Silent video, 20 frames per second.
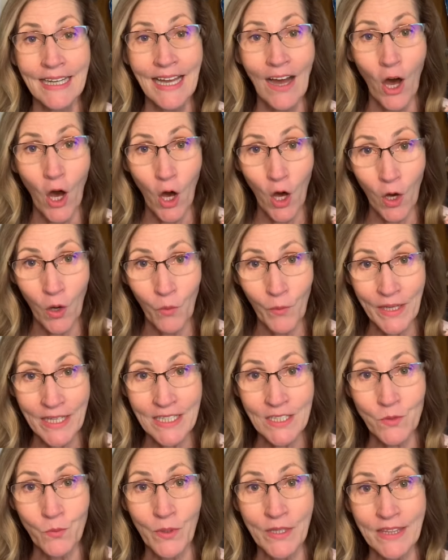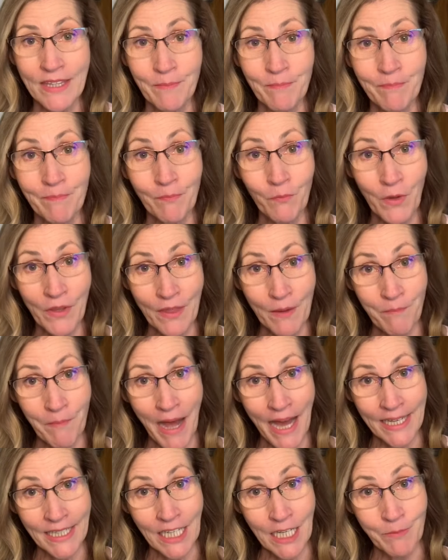Always with a
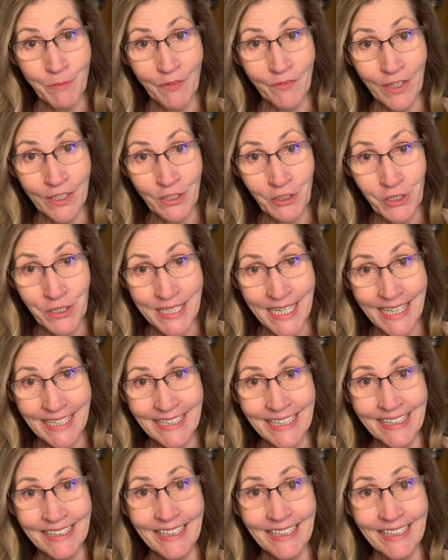modicum of understanding